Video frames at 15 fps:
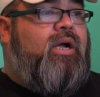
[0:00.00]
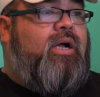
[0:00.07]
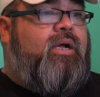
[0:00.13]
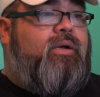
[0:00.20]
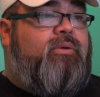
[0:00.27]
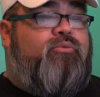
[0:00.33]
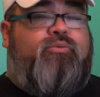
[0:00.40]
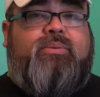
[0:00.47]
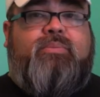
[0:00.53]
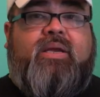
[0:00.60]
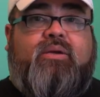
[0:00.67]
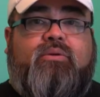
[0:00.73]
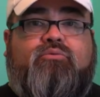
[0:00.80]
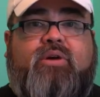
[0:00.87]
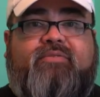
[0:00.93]
we may
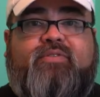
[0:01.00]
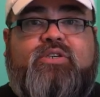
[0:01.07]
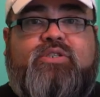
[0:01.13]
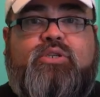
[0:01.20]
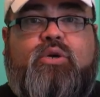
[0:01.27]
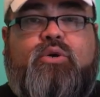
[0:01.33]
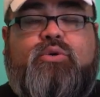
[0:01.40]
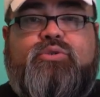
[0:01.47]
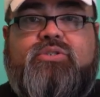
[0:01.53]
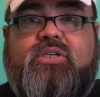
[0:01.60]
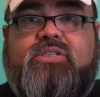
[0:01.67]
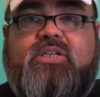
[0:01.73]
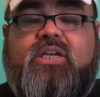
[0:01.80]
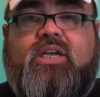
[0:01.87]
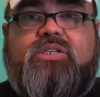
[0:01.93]
reference those just in
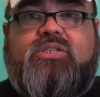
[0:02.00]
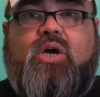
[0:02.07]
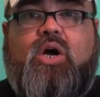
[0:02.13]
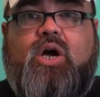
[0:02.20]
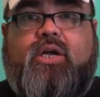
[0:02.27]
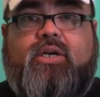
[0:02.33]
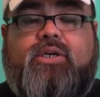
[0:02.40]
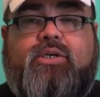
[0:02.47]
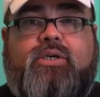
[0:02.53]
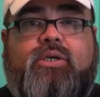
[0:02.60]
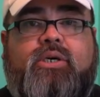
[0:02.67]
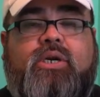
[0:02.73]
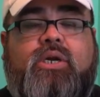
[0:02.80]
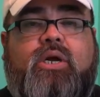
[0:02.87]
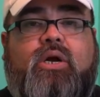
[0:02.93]
case the auditor
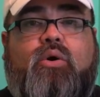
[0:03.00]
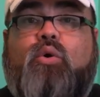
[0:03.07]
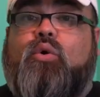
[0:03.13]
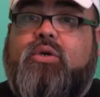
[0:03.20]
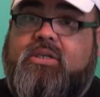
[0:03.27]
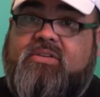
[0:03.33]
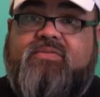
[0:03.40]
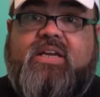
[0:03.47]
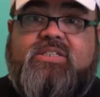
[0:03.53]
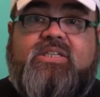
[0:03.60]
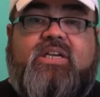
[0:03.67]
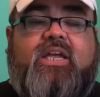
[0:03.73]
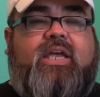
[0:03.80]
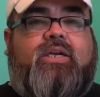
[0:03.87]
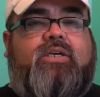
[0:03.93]
or the
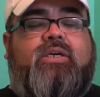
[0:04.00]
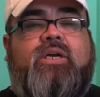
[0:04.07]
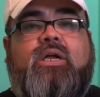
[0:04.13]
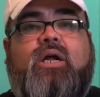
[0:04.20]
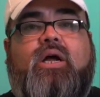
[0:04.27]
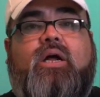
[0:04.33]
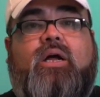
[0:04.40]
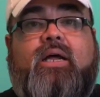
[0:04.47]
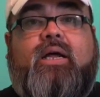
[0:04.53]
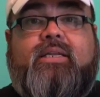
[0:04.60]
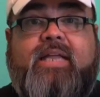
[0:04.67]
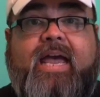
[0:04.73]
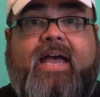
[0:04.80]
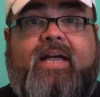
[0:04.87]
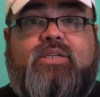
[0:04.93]
investigator had
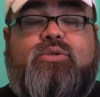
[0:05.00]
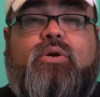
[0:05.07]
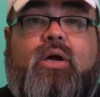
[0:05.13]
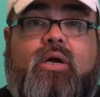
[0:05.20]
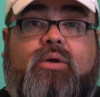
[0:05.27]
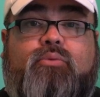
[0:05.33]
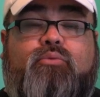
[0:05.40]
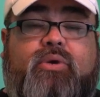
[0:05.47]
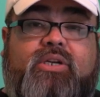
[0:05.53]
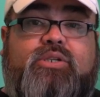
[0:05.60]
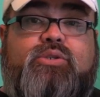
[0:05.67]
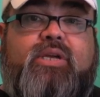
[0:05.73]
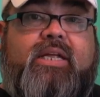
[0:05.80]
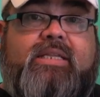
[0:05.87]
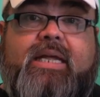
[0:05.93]
asked, where did you
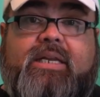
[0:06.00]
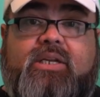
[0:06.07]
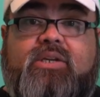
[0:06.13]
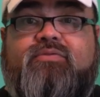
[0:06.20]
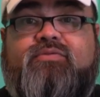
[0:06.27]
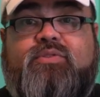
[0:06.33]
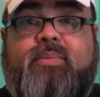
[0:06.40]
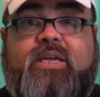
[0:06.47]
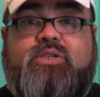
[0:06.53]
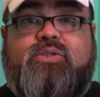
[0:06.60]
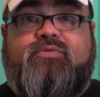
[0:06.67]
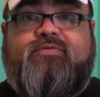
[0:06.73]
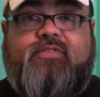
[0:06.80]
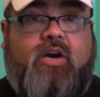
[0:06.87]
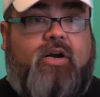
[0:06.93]
get that information
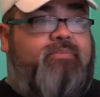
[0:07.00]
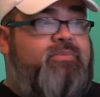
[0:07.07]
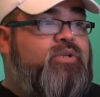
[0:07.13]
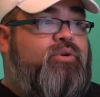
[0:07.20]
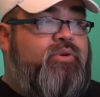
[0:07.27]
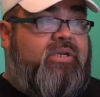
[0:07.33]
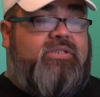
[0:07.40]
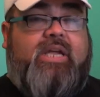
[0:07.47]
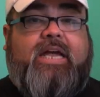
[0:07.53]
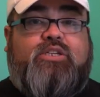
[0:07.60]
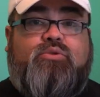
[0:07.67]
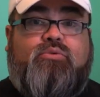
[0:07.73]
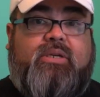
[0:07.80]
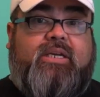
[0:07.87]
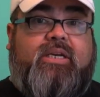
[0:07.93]
from? So it's
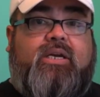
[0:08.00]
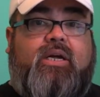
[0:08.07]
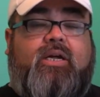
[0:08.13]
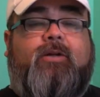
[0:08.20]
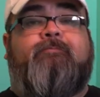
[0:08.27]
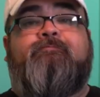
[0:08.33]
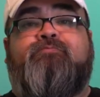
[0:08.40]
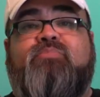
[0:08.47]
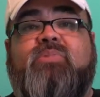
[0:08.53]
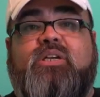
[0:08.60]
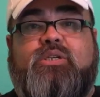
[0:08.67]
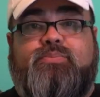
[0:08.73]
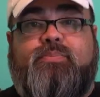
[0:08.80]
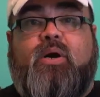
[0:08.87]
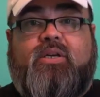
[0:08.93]
actually is
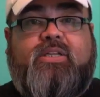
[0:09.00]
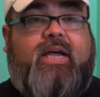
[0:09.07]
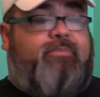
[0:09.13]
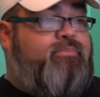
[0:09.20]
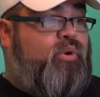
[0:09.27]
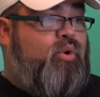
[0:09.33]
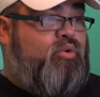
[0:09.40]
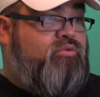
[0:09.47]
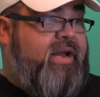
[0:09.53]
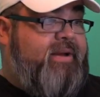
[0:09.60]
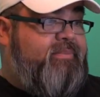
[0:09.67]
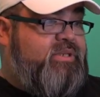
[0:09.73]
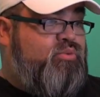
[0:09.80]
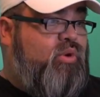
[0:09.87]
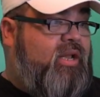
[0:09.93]
part of that program as
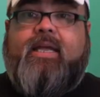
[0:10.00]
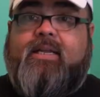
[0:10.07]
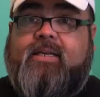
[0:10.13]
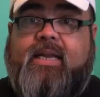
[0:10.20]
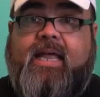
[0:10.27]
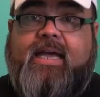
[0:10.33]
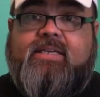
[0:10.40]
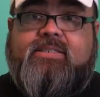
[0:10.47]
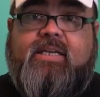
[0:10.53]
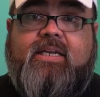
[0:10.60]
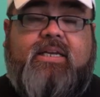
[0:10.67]
well. And lastly,